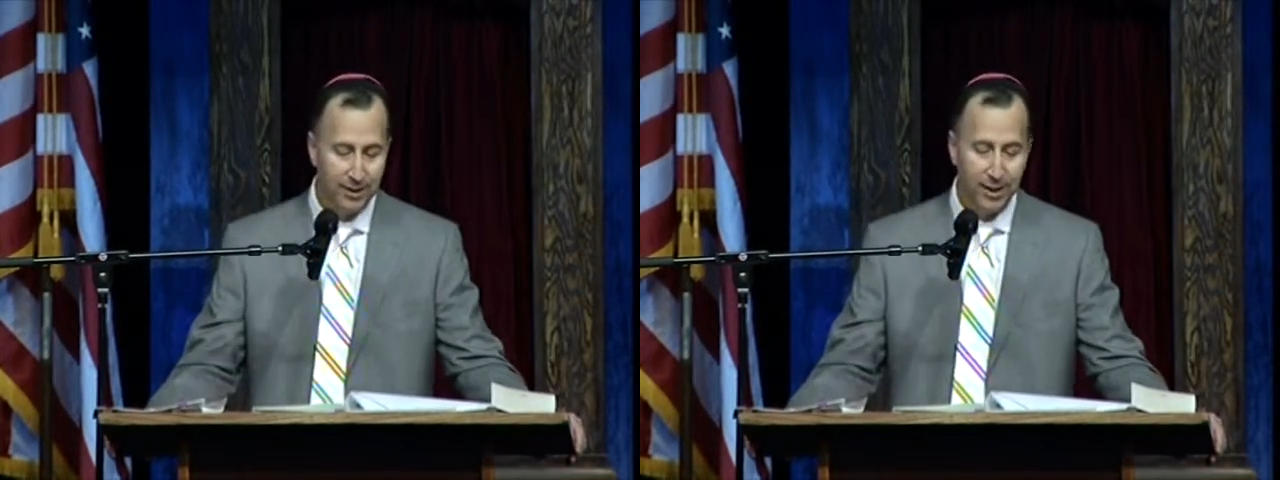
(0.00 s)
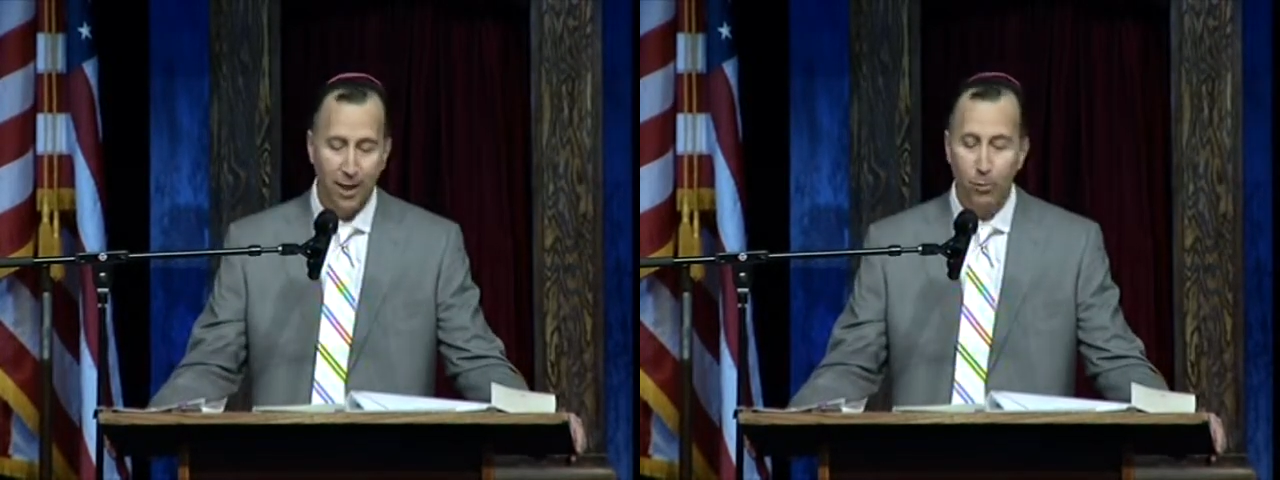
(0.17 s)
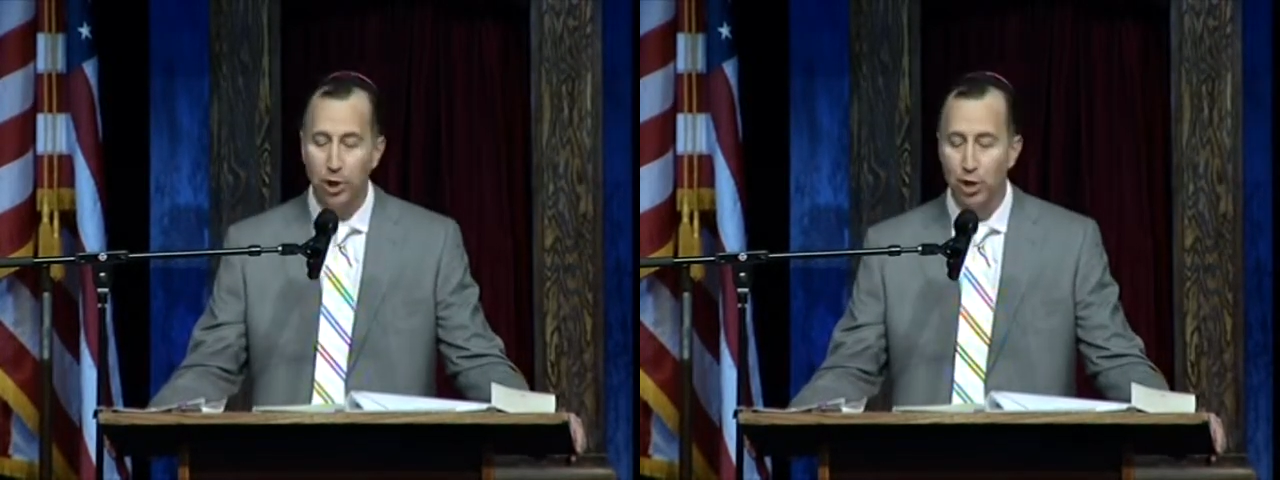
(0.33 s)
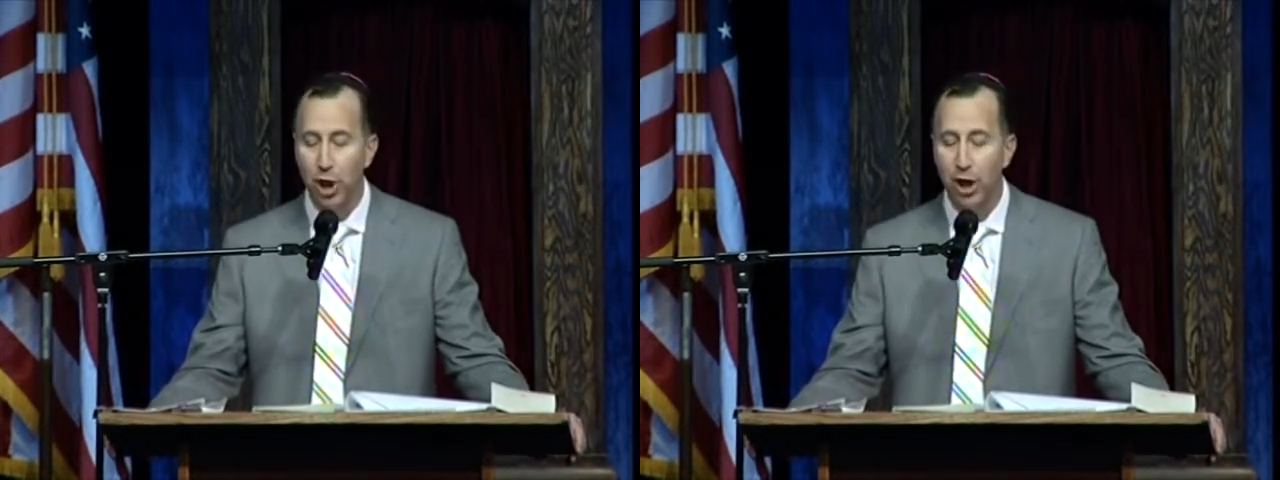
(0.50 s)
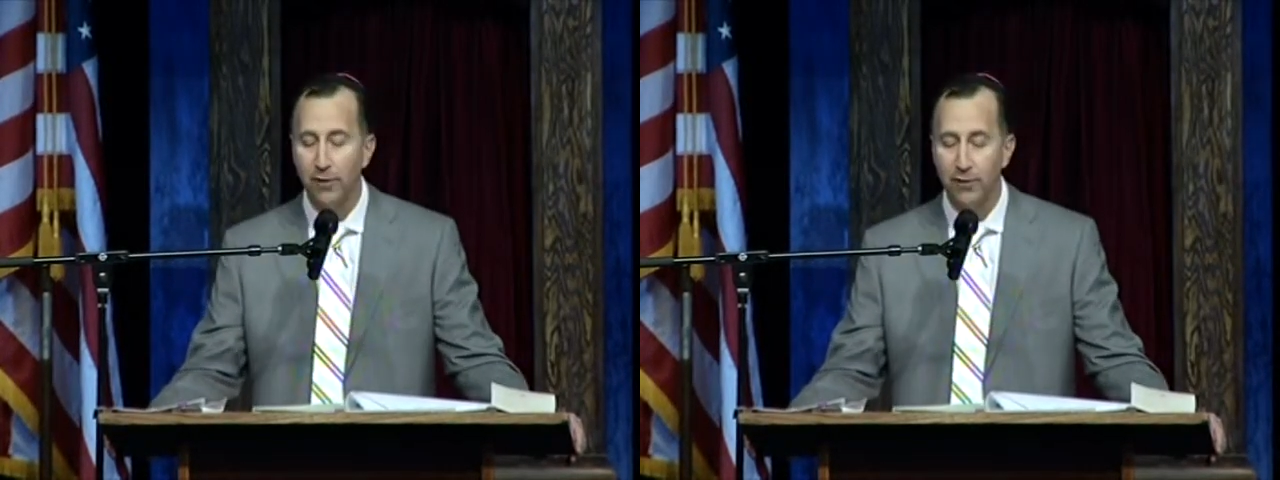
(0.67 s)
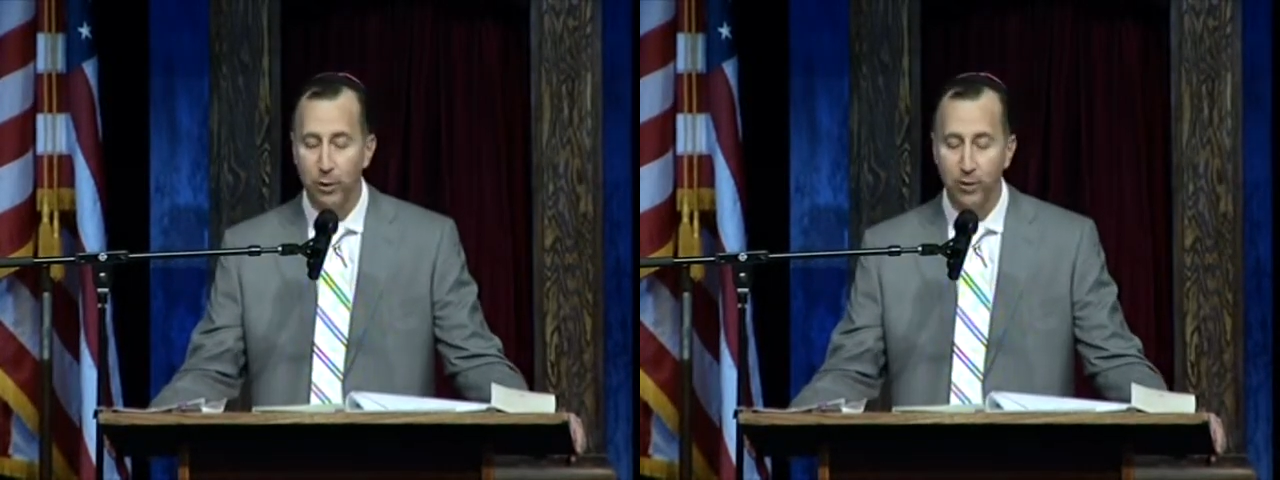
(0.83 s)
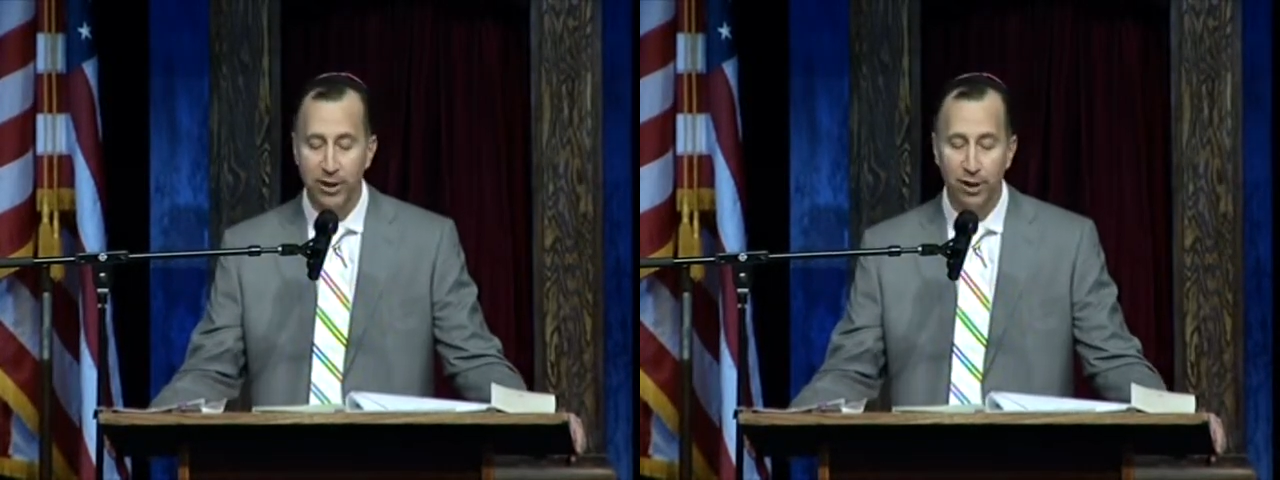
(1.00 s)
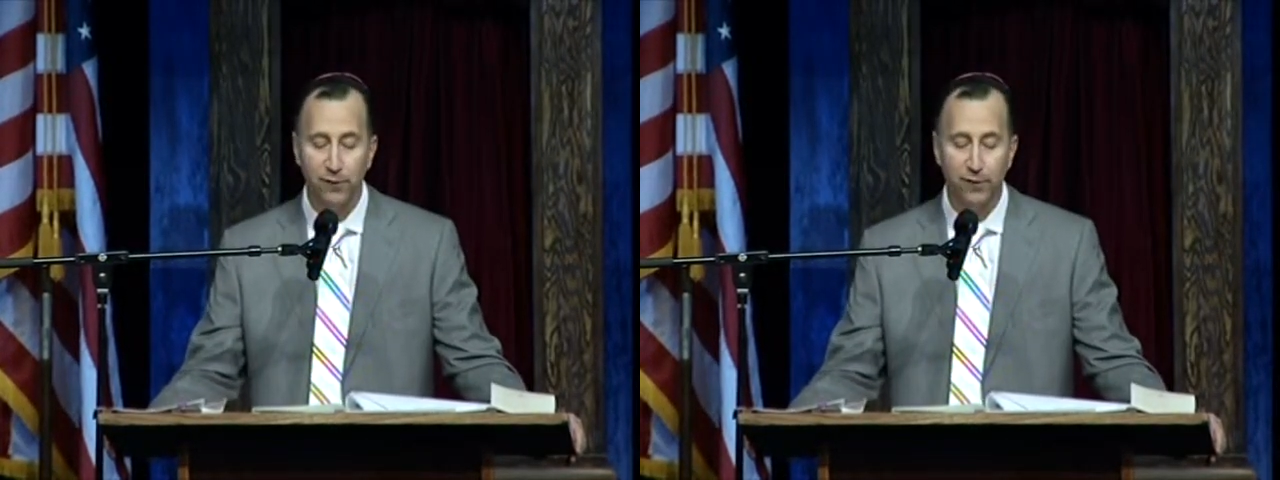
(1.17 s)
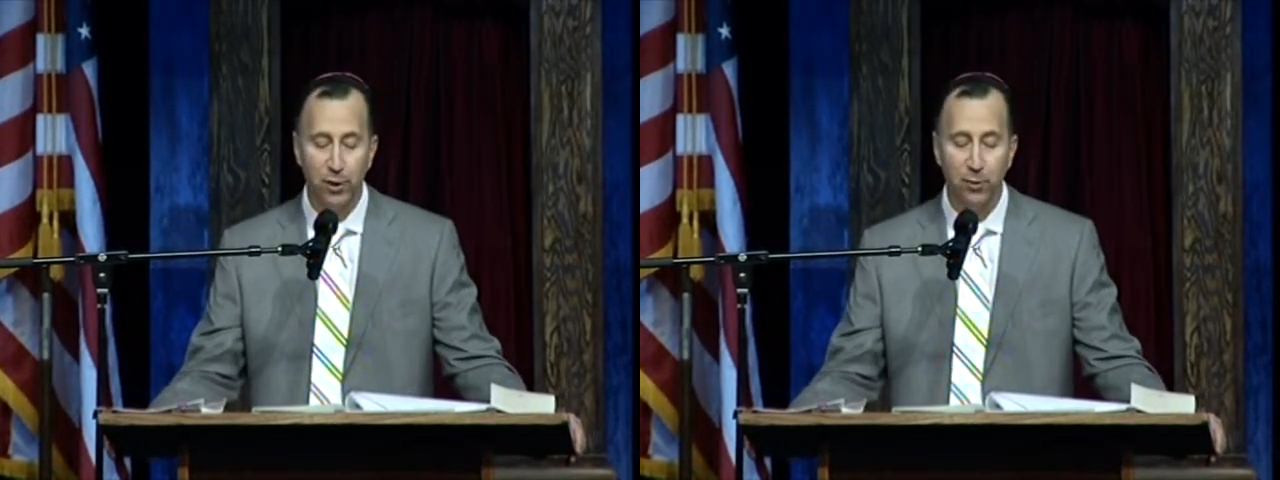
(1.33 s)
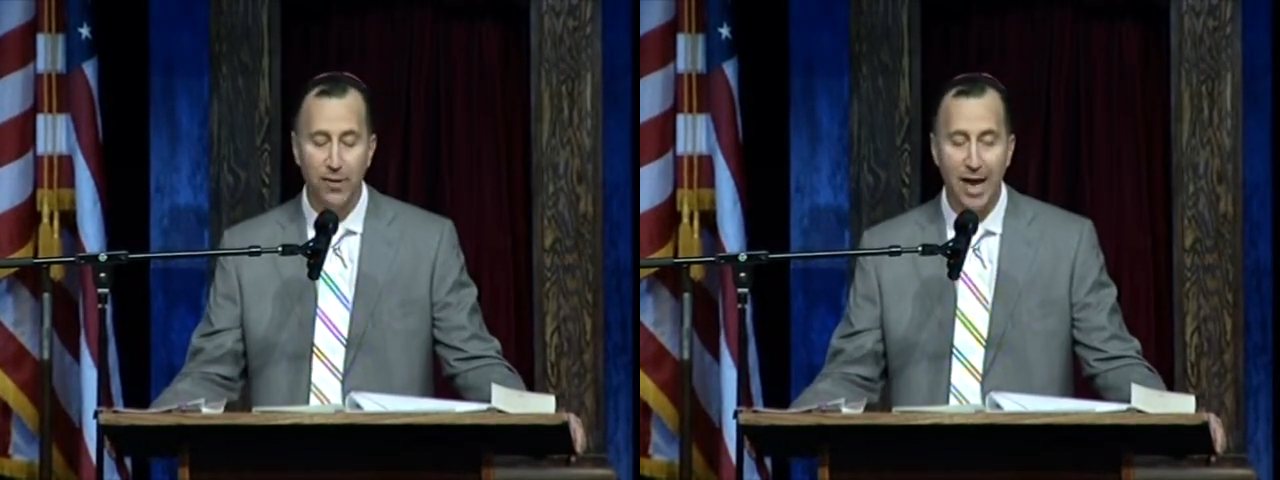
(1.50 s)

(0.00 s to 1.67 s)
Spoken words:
I wish all of you a year filled with